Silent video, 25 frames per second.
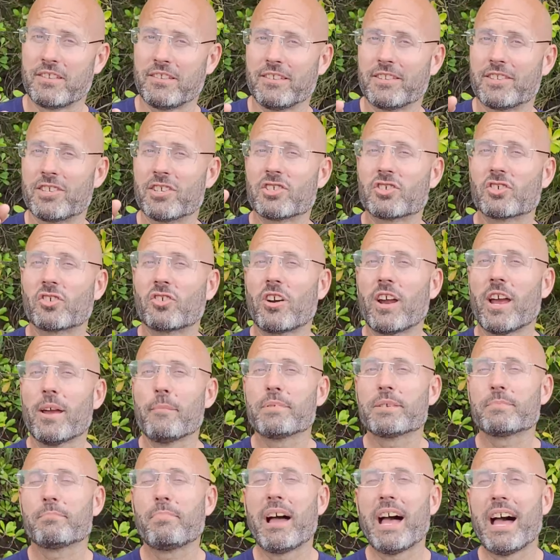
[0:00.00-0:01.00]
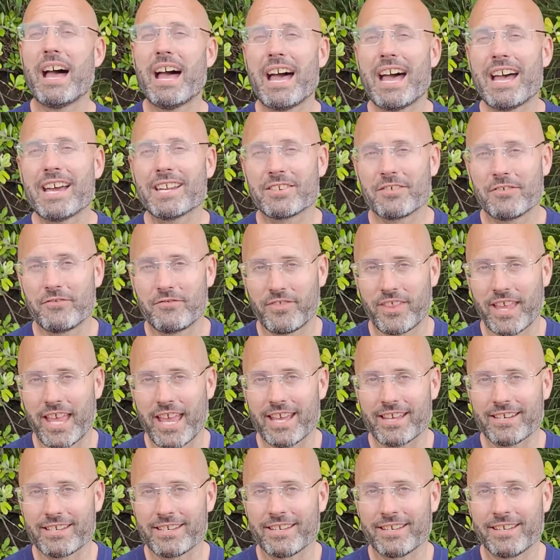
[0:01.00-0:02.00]
describes part of
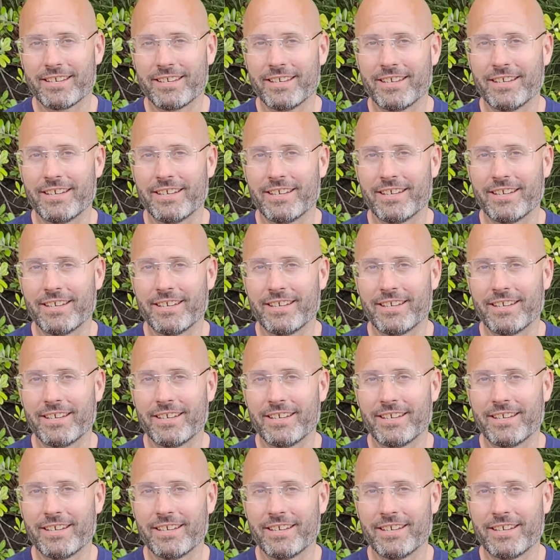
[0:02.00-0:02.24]
that.